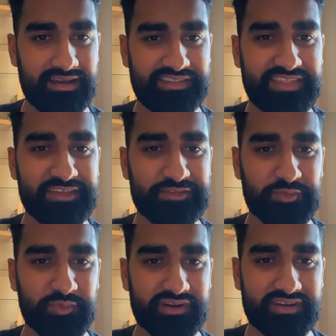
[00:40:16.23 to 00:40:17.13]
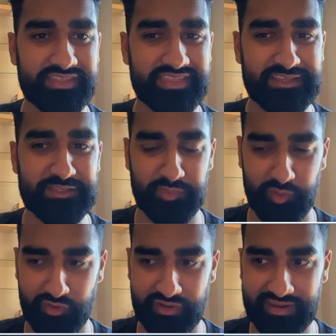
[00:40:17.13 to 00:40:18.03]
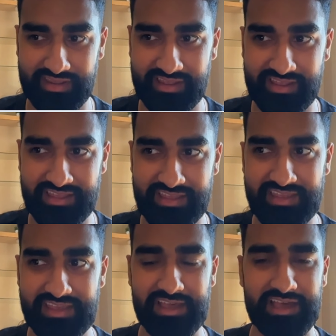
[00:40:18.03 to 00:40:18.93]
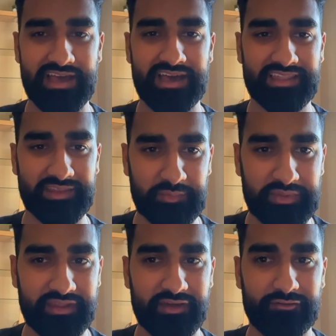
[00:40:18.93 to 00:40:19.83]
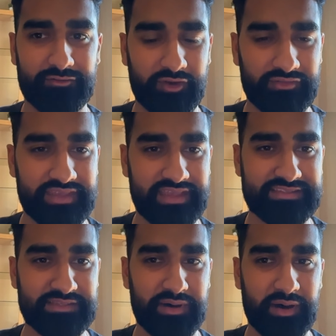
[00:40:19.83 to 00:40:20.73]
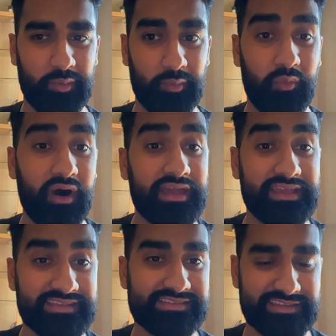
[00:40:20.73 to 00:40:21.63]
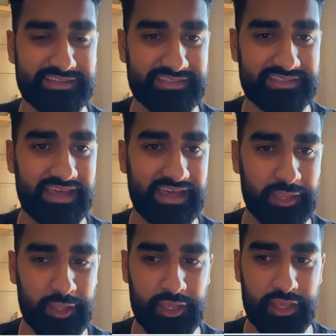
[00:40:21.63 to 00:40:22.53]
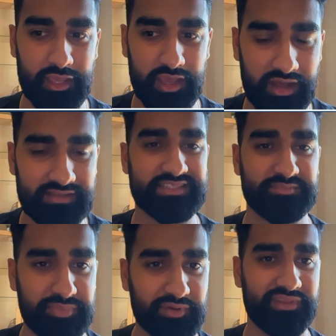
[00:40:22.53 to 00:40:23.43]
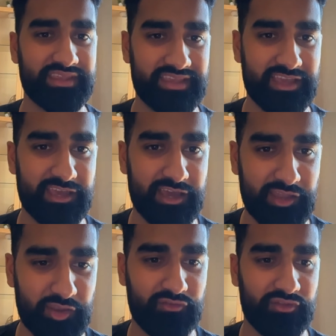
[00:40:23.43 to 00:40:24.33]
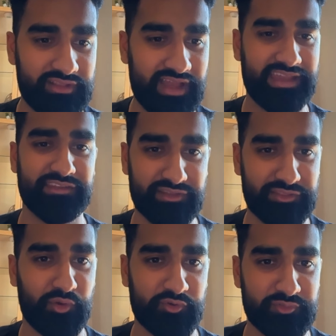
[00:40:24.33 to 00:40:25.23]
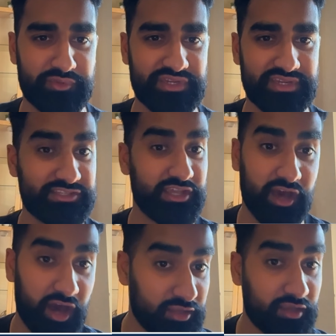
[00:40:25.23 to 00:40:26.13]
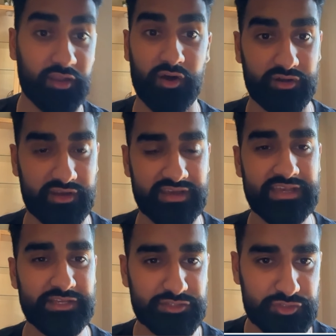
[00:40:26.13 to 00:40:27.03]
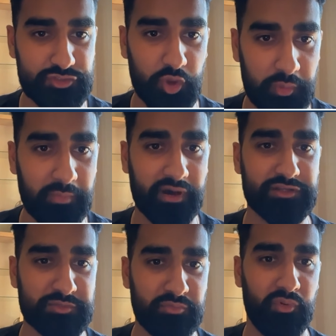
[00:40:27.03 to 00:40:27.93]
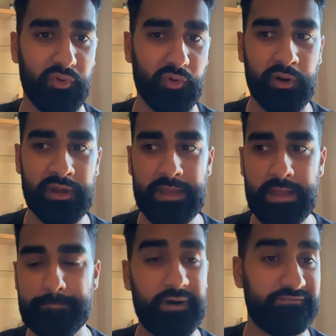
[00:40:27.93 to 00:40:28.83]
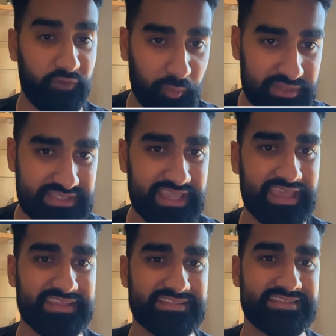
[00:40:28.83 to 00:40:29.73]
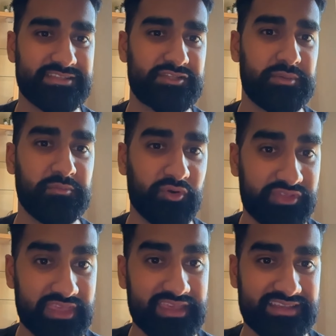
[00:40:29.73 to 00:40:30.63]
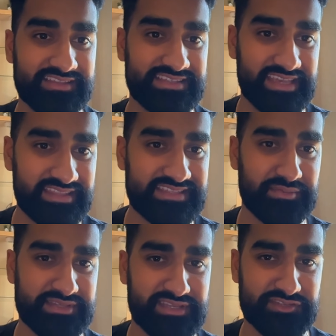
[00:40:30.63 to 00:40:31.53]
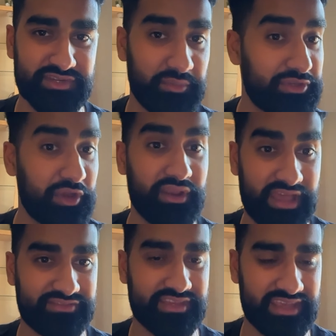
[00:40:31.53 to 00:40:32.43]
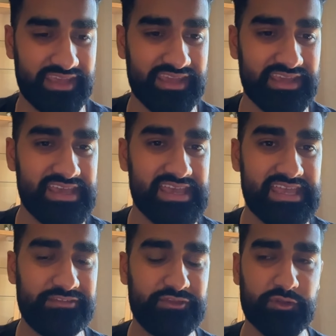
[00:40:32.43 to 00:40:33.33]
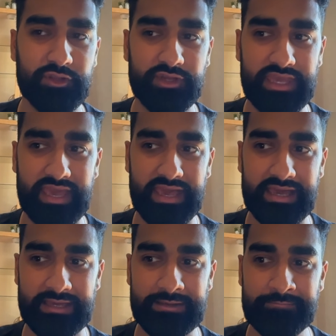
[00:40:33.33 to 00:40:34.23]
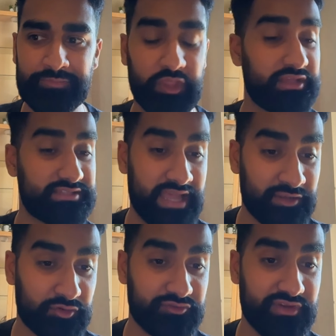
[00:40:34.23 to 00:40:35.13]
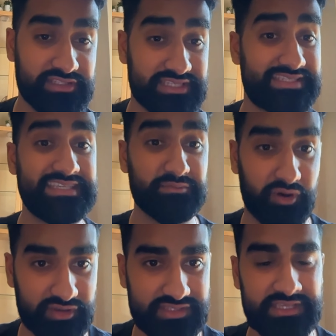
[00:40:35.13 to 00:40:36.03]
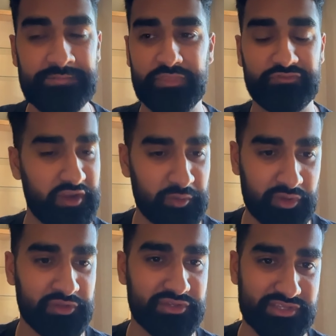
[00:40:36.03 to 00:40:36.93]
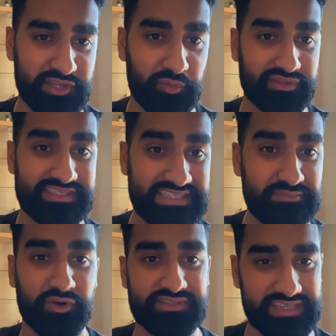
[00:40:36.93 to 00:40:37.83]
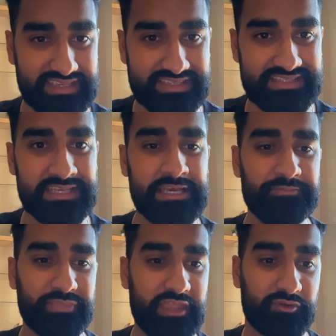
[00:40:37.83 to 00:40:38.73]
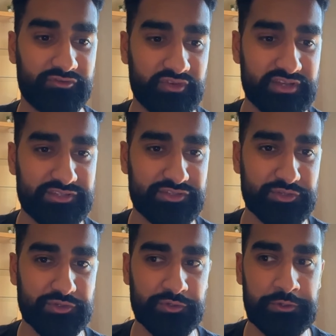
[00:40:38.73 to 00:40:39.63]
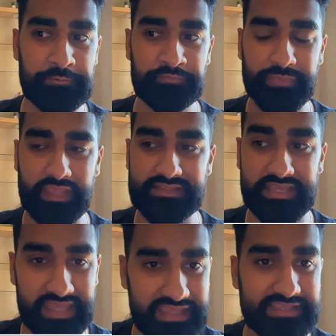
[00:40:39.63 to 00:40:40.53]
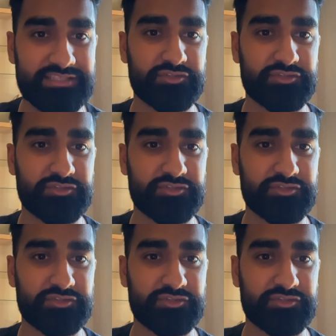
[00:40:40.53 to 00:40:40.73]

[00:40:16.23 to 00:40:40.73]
I think it's worth exploring a little bit of context about why is it that us building a novel kind of lithography machine is going to unlock so much more performance gains and so many more things in the semis industry that we don't have today. If you look at, as Daniel referred to CMOS, for anyone who doesn't know what CMOS is, it refers to today's